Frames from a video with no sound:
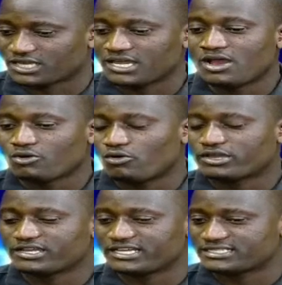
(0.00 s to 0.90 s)

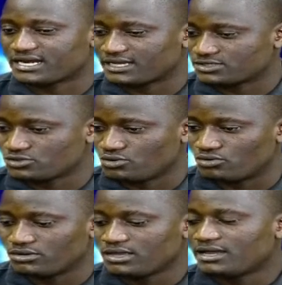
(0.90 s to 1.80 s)
Coqueret,
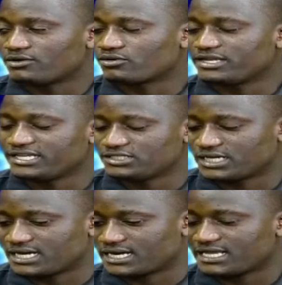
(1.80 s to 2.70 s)
Zaraxio,
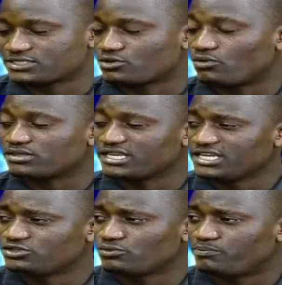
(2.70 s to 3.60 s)
Rolente, Carrasco, they
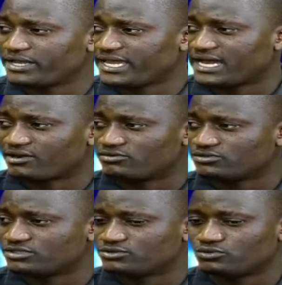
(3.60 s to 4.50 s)
need to play
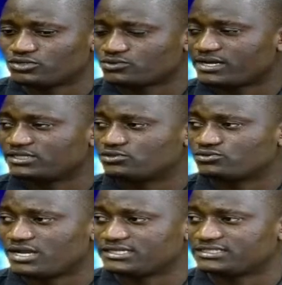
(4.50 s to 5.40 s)
around Luis Suarez
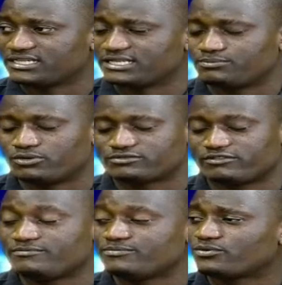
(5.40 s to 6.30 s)
to try and create
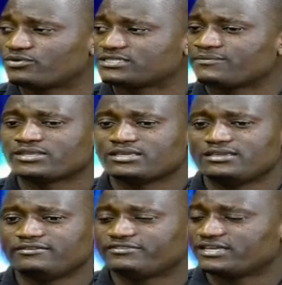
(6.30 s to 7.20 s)
balls for him, because
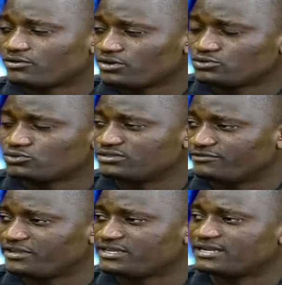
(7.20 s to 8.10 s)
if they are going to
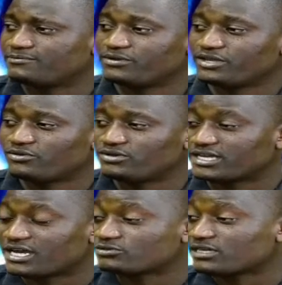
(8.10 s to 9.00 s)
defend and playing on
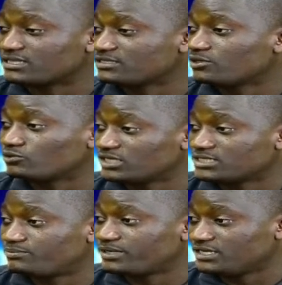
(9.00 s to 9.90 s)
a counter, I think they'll
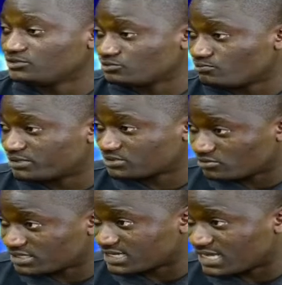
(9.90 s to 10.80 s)
just play into
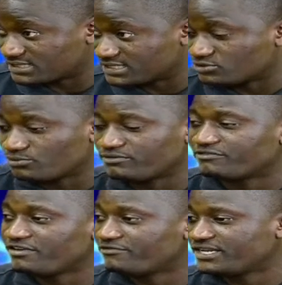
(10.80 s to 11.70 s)
Barcelona's hands. It will be
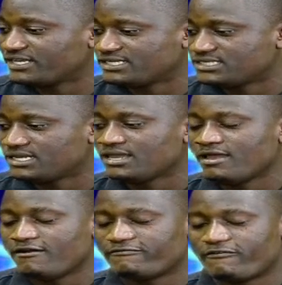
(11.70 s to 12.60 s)
very, very easy
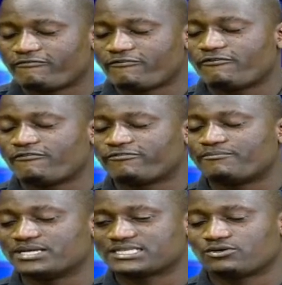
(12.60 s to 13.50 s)
for
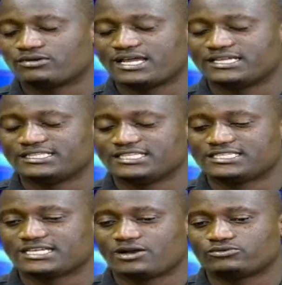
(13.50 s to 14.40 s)
Barcelona in
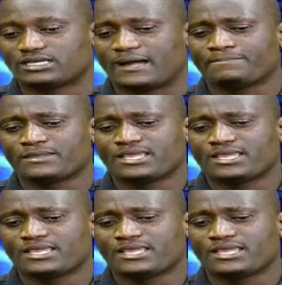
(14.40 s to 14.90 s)
this encounter.